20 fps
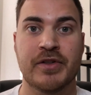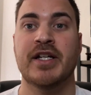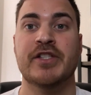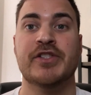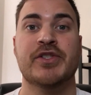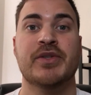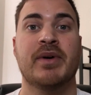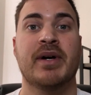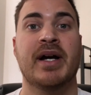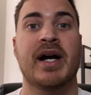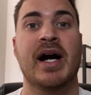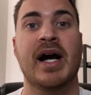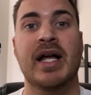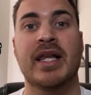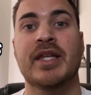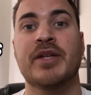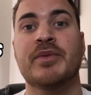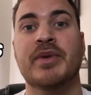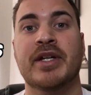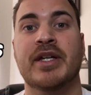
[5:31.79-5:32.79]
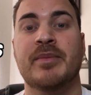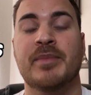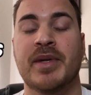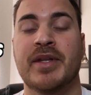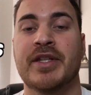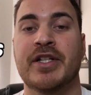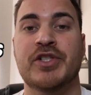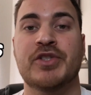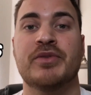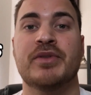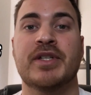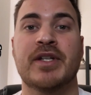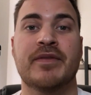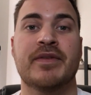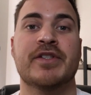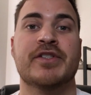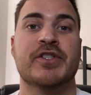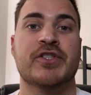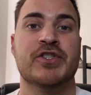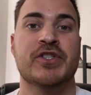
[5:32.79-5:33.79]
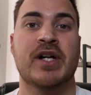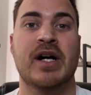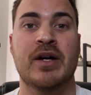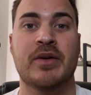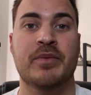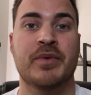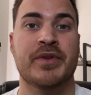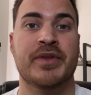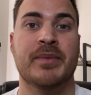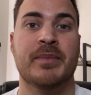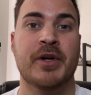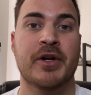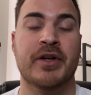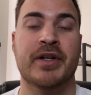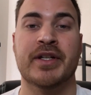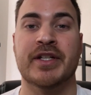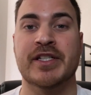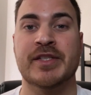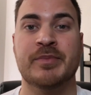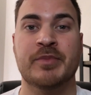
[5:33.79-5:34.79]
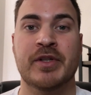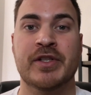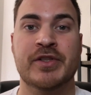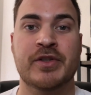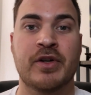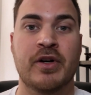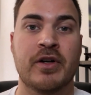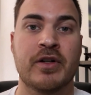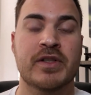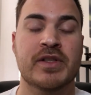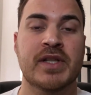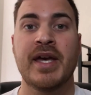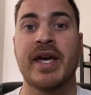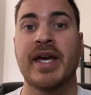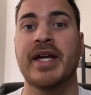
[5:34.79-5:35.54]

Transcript: And so I highly recommend that you give this a shot with American Express cards.